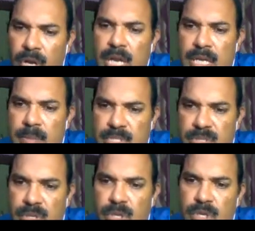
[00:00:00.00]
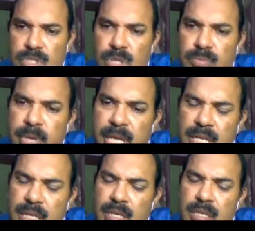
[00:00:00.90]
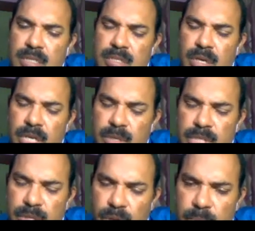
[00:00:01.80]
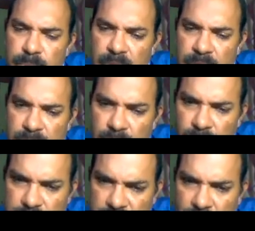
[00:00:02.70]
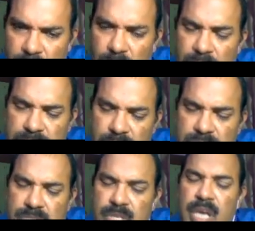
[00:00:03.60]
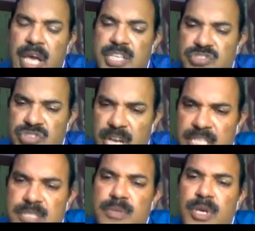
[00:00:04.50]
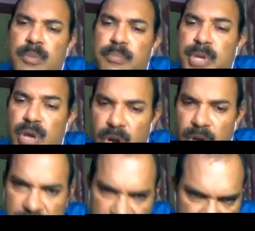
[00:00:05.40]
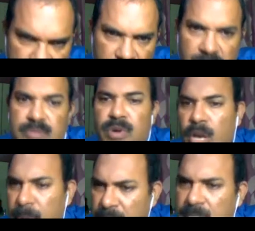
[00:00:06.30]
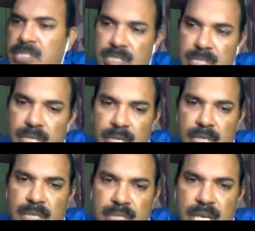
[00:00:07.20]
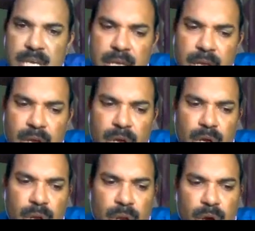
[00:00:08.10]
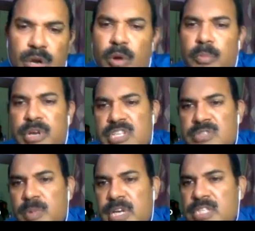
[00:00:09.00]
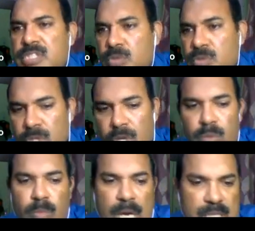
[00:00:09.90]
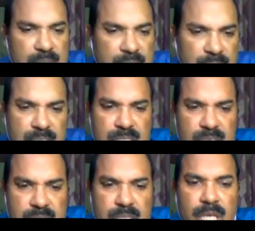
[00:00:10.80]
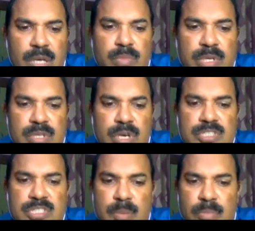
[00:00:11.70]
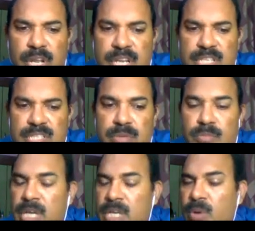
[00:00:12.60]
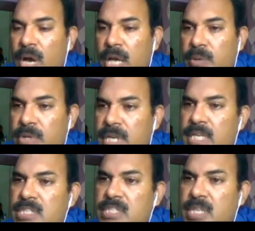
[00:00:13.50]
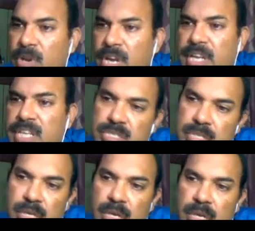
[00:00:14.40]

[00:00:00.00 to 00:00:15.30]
ulnar division. So when the your neuro, uh, neurological conditions extends beyond wrist, involving wrist, then a long opponens band is used. But the indications when the stable wrist, when you you need a stable wrist